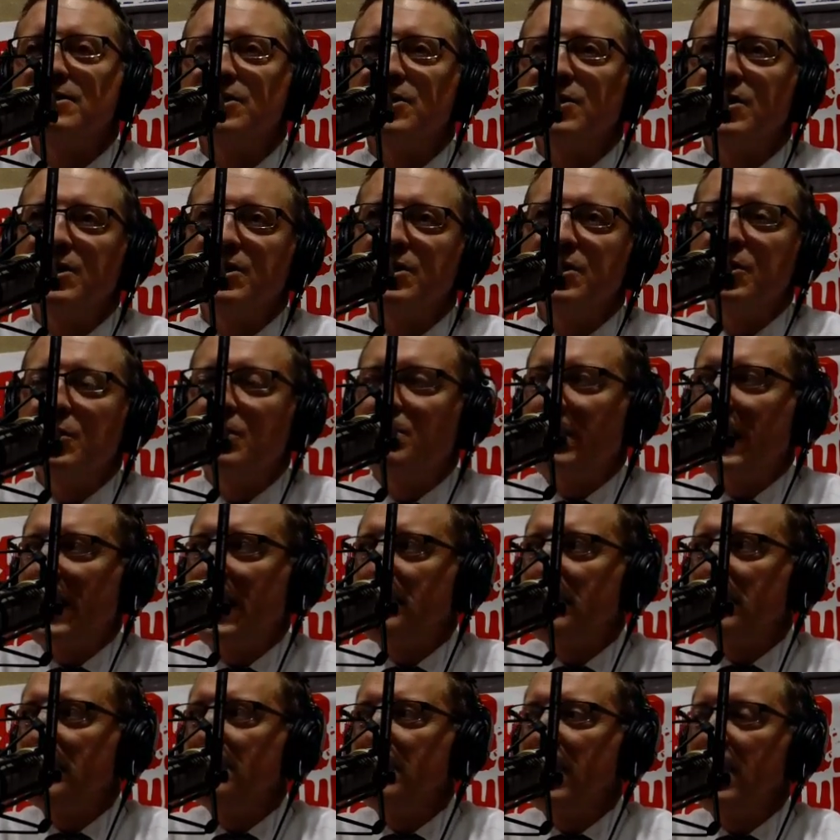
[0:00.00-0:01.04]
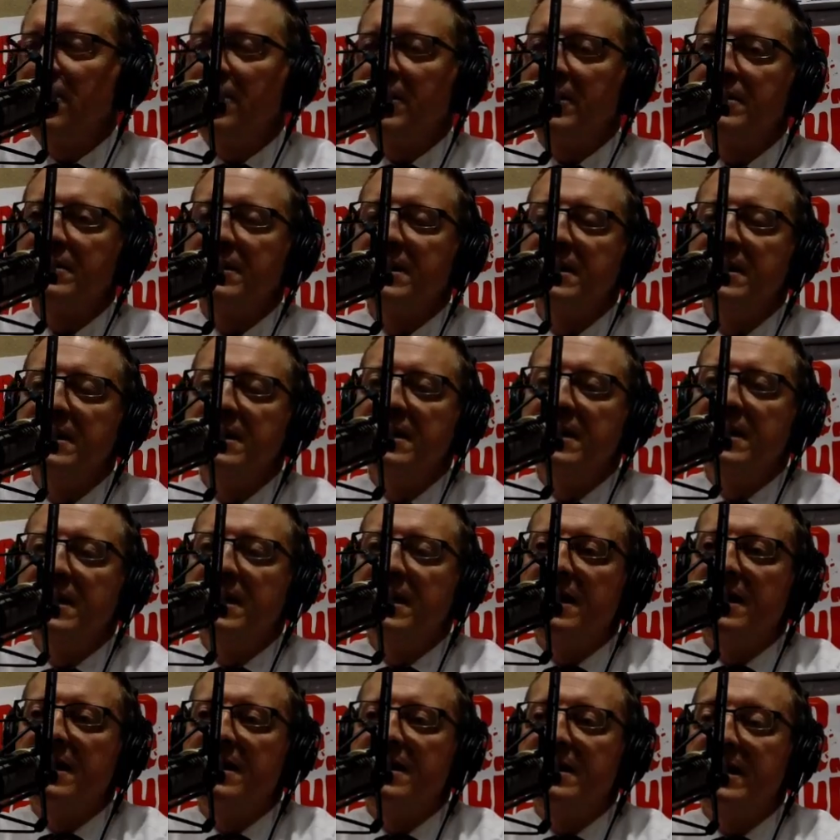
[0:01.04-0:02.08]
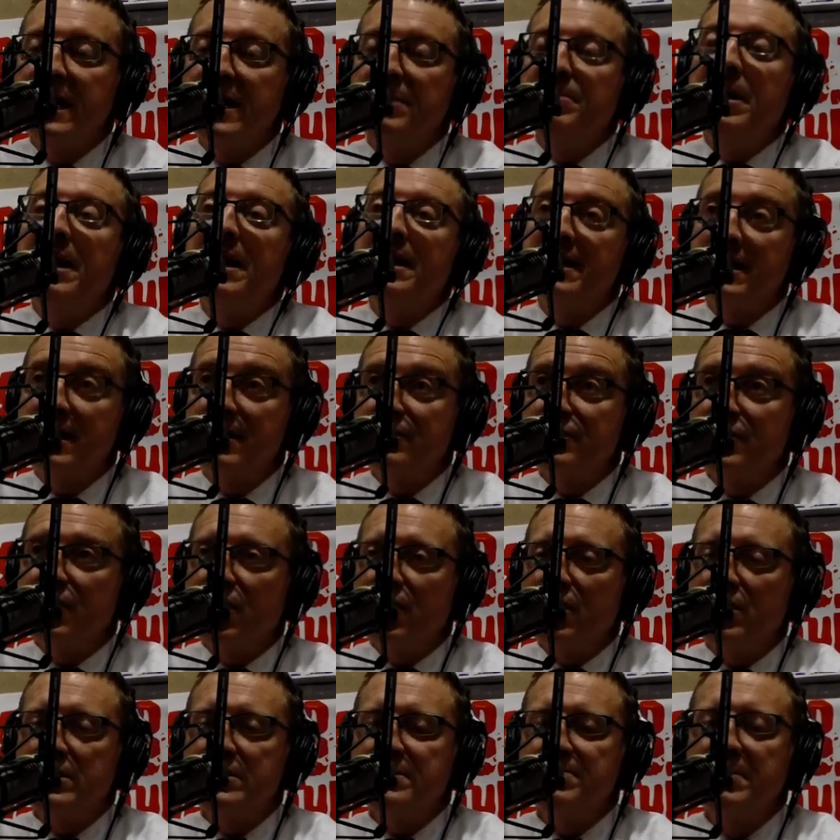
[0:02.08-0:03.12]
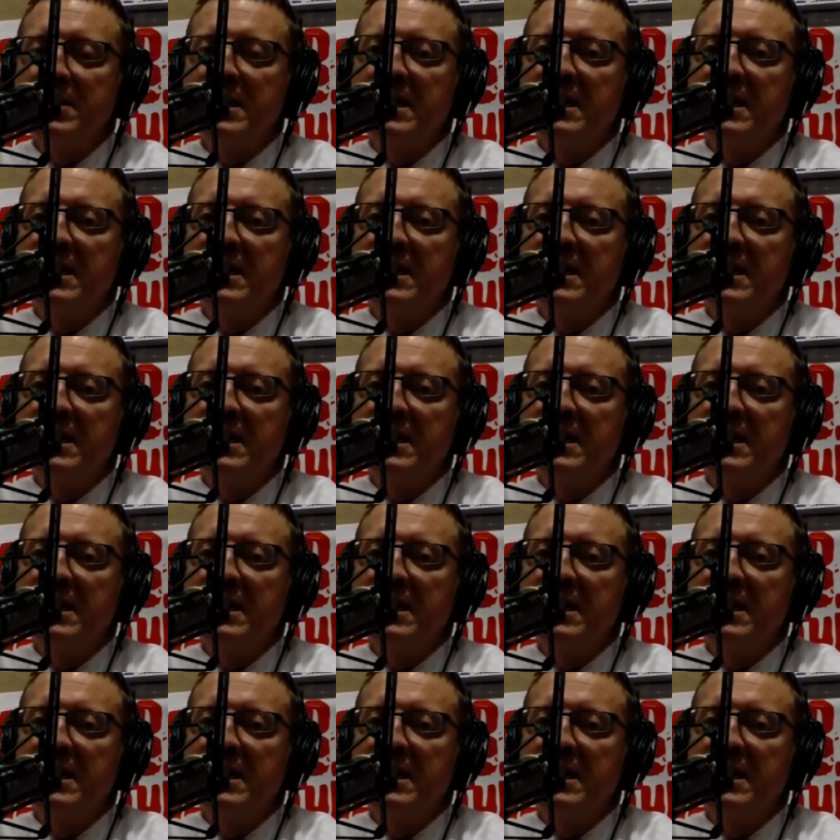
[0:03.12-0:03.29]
to a new payment method, eBay gift cards.